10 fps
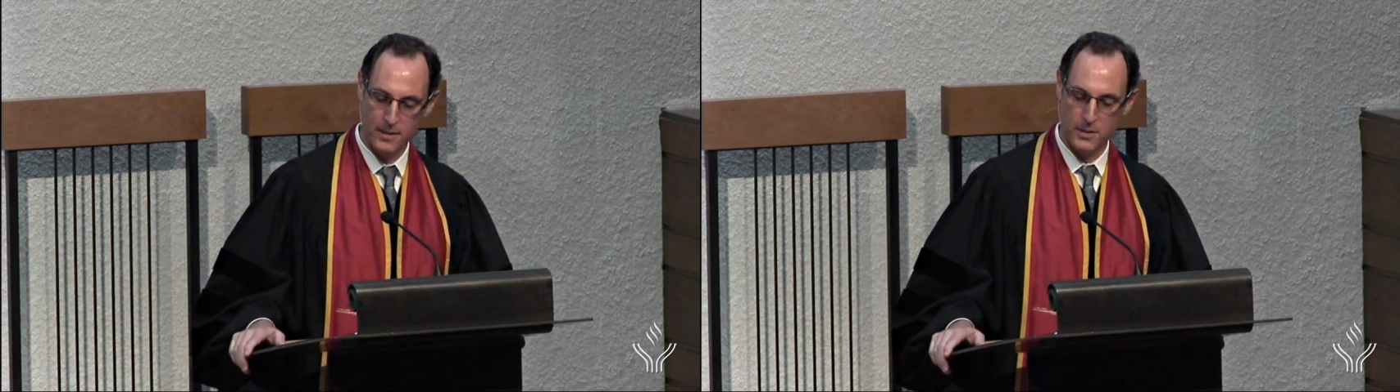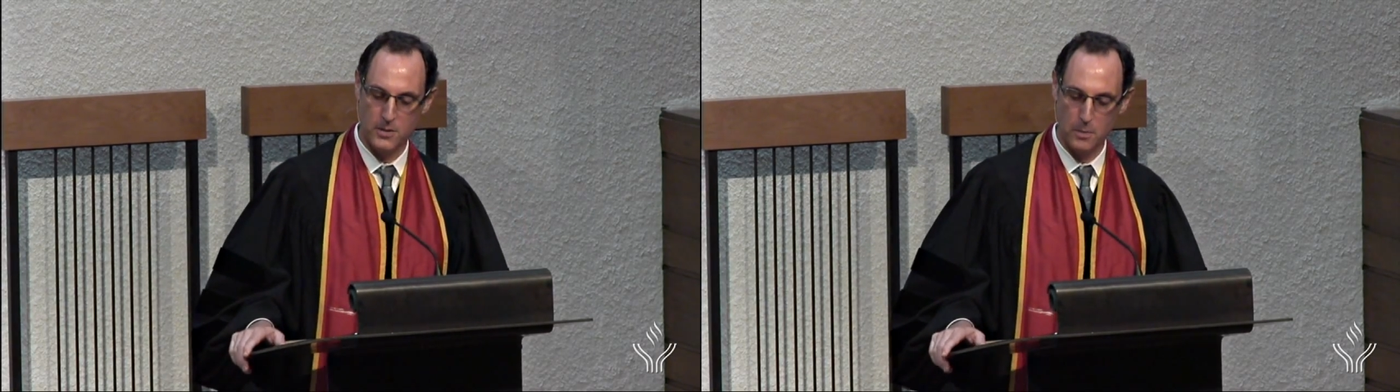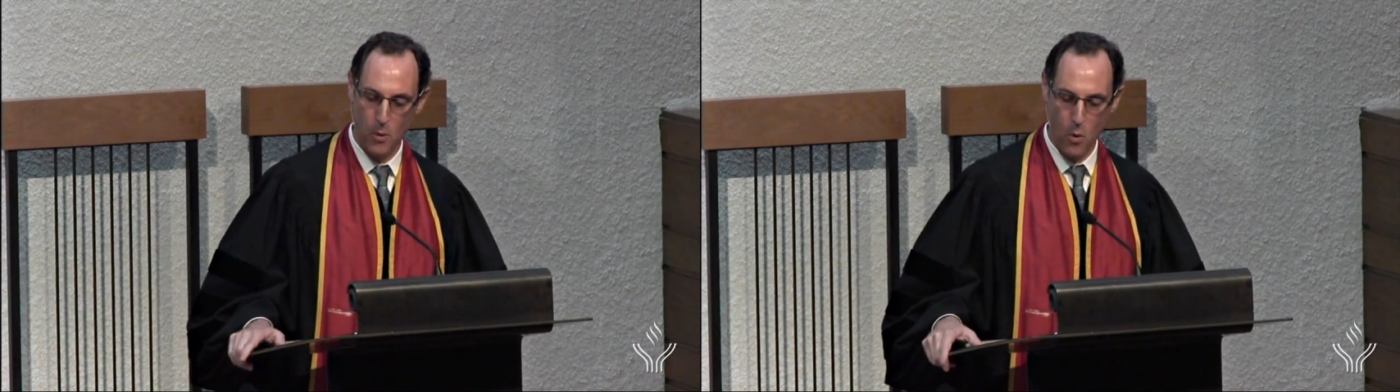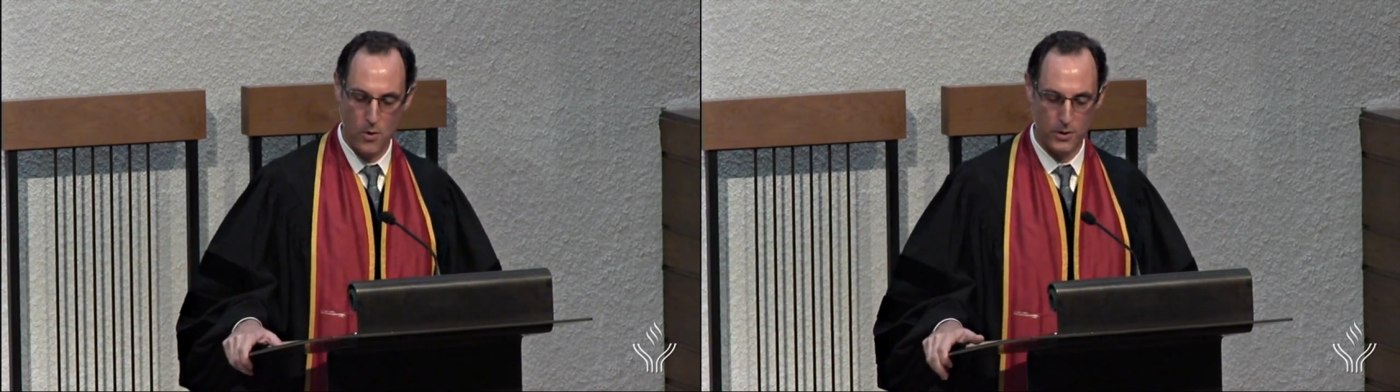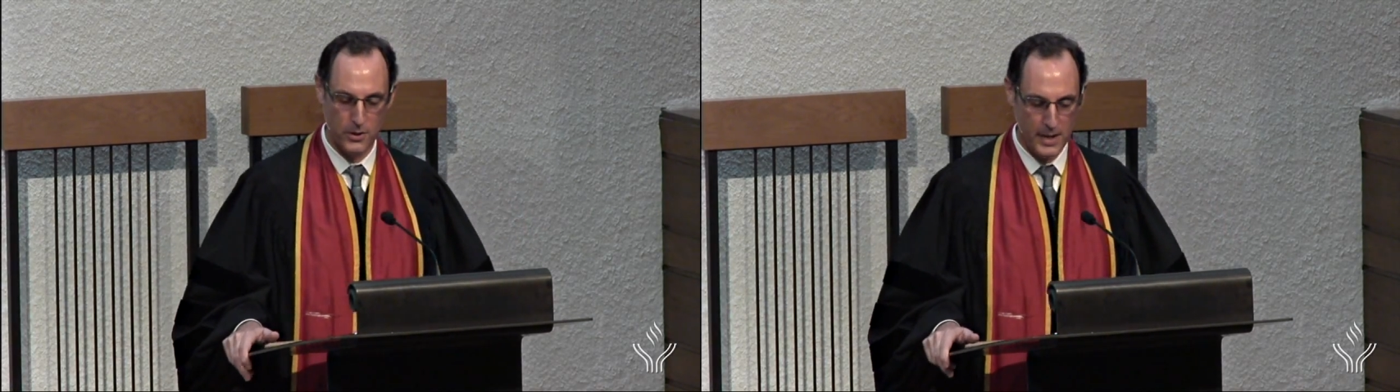to
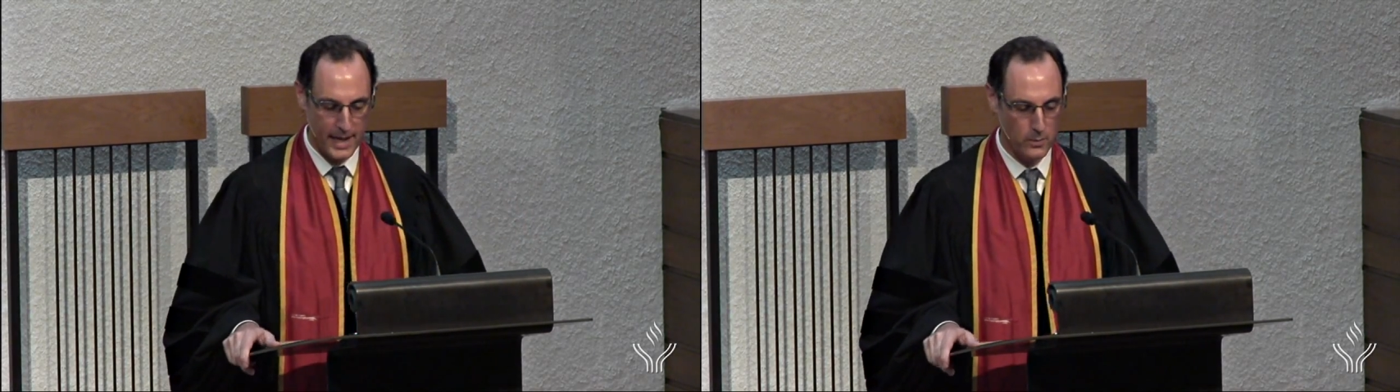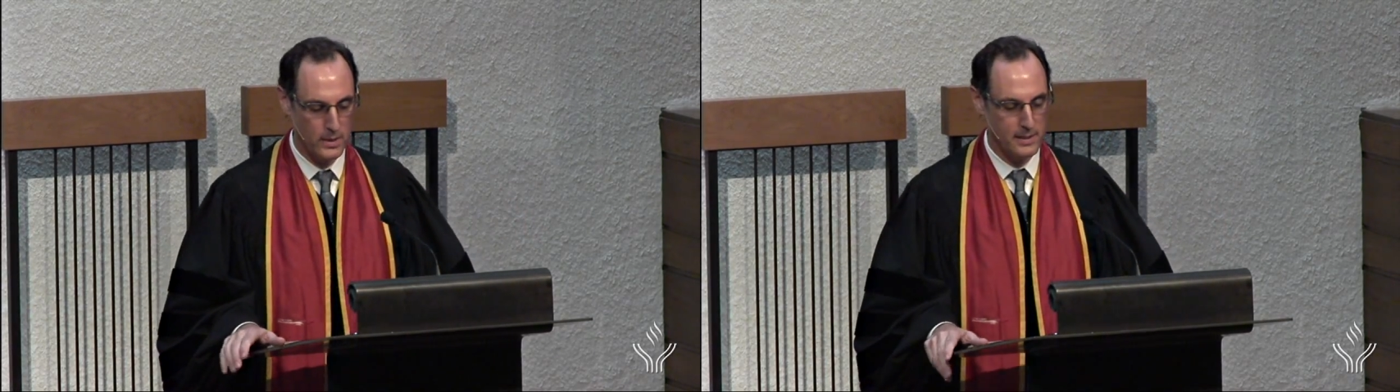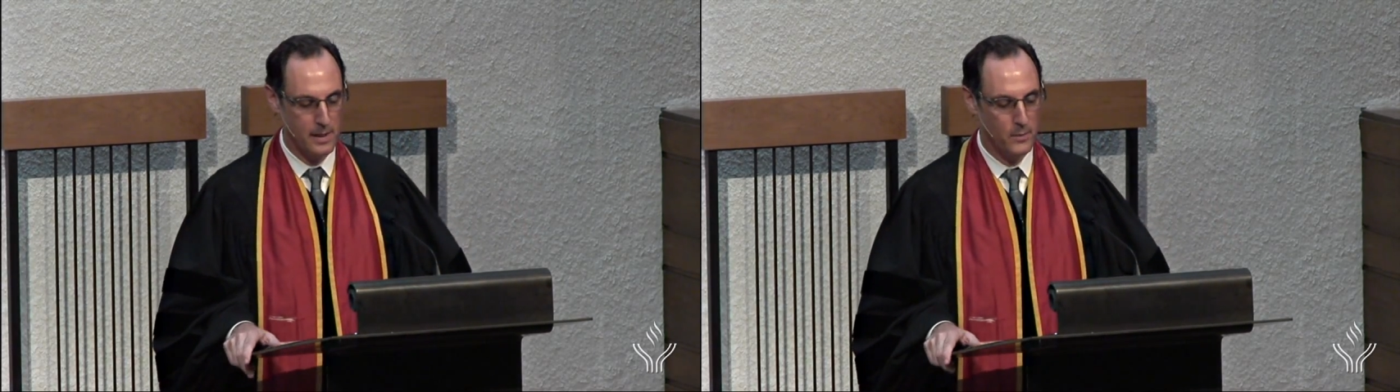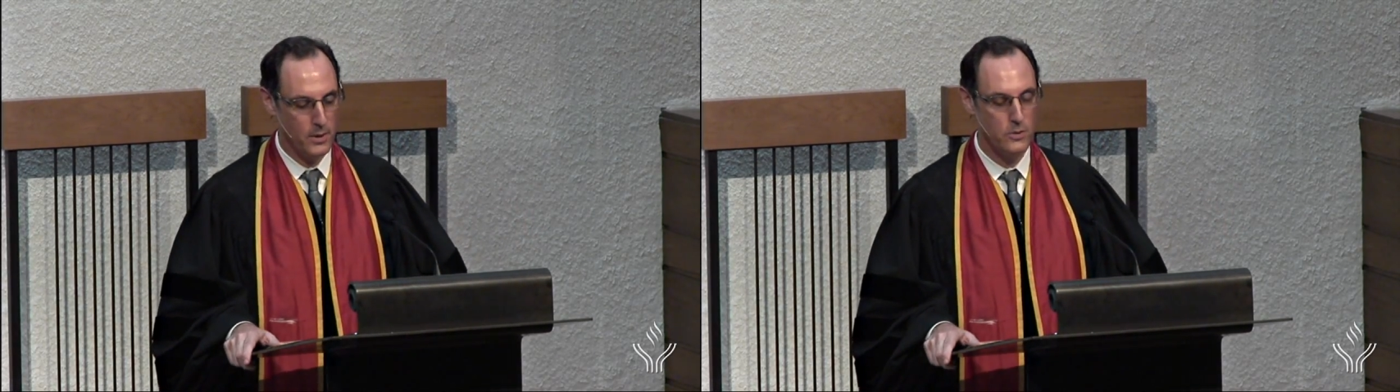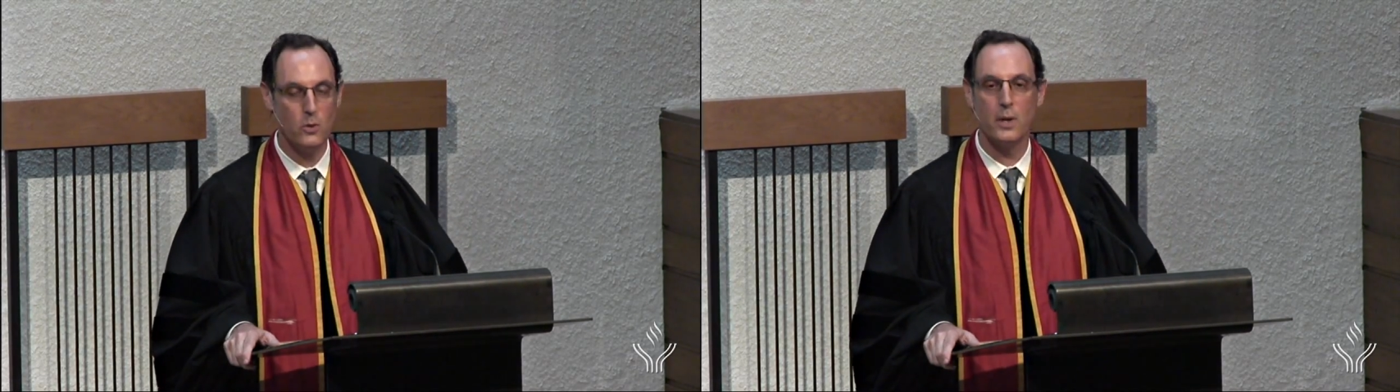support or connect with
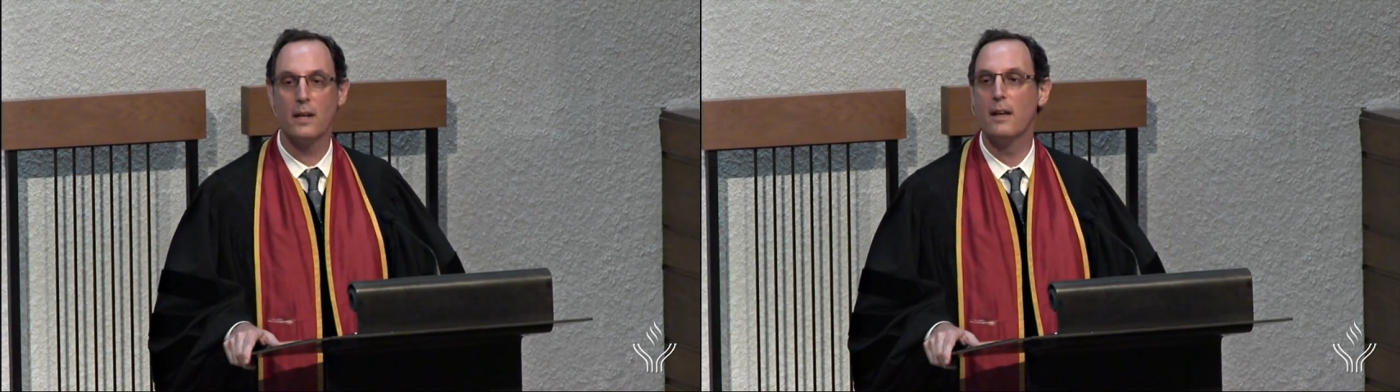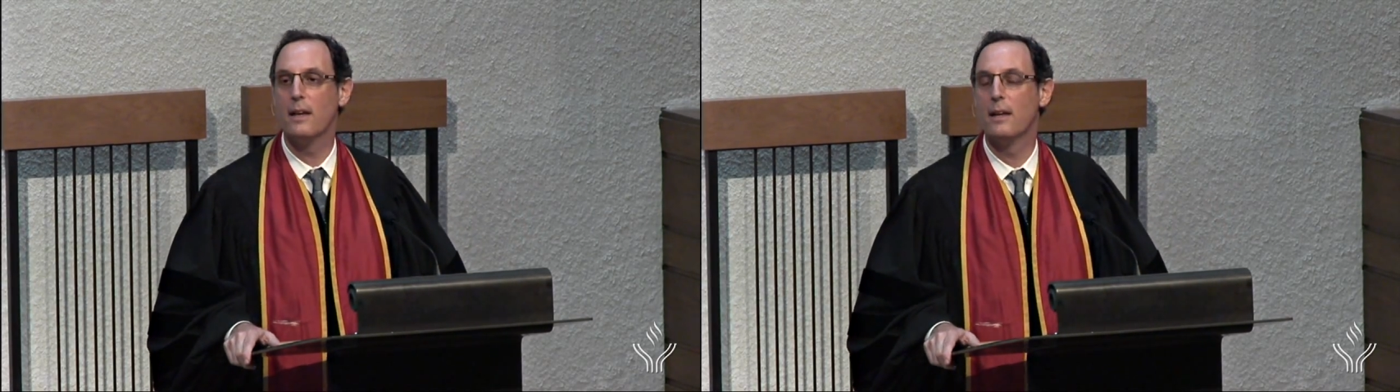someone, do it.